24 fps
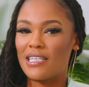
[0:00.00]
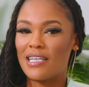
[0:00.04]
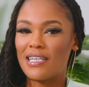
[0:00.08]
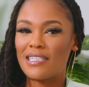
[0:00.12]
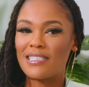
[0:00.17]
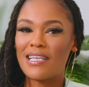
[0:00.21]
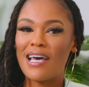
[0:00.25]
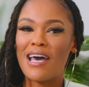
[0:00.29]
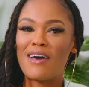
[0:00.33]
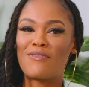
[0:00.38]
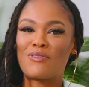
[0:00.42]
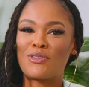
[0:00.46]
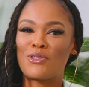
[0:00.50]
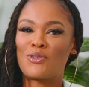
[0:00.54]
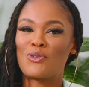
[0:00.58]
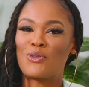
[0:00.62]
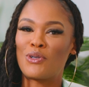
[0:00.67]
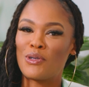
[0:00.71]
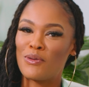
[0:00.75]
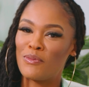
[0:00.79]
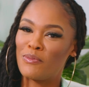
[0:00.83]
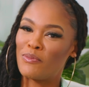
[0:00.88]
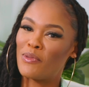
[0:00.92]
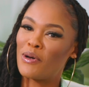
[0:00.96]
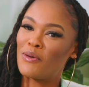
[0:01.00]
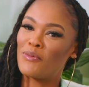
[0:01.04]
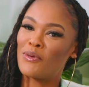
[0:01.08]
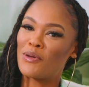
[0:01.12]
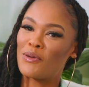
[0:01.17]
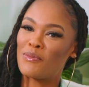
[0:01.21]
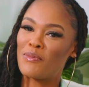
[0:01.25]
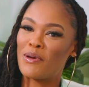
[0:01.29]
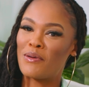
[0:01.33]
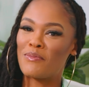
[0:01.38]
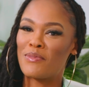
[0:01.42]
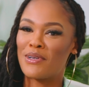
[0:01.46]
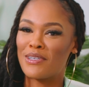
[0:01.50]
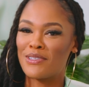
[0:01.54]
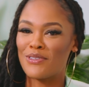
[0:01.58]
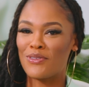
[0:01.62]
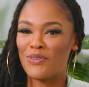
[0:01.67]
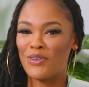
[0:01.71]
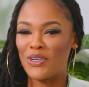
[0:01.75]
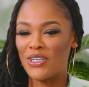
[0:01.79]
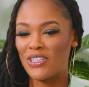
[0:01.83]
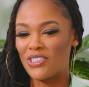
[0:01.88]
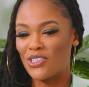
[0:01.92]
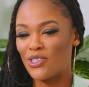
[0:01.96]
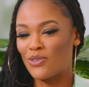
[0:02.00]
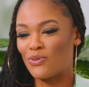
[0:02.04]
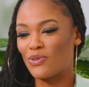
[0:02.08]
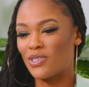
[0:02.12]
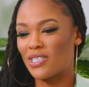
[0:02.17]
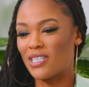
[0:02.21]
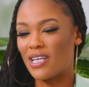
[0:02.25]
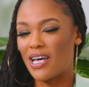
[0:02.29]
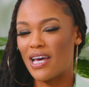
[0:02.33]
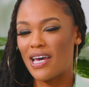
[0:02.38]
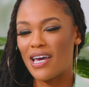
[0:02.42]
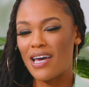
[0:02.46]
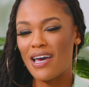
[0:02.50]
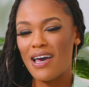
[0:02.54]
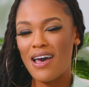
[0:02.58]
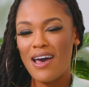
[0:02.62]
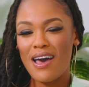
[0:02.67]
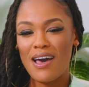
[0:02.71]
Because I have a story. One of my best friends, she was like,